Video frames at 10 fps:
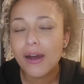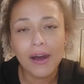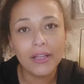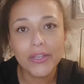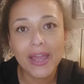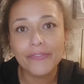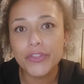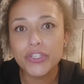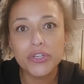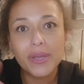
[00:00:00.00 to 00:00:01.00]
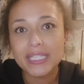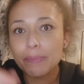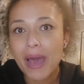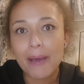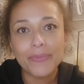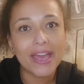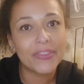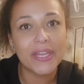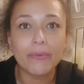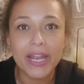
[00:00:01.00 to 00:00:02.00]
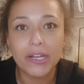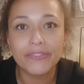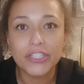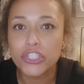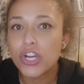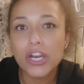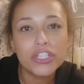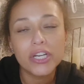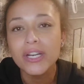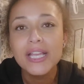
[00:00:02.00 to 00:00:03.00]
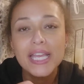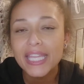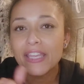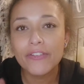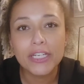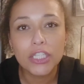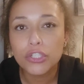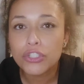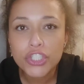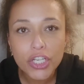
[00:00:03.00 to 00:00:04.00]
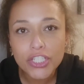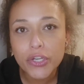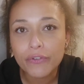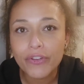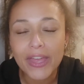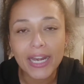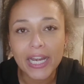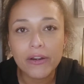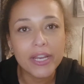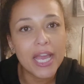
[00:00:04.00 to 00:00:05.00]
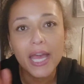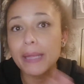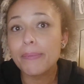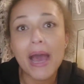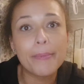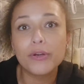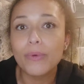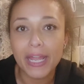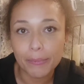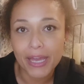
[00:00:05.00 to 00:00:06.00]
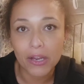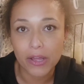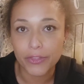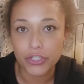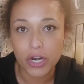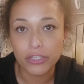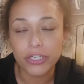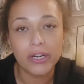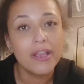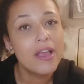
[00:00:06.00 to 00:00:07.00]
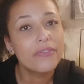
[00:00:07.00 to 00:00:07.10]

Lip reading: All you have to do is pop that thing right off its charger, give it a little zhuzh over that area, and pop it right back on the charger.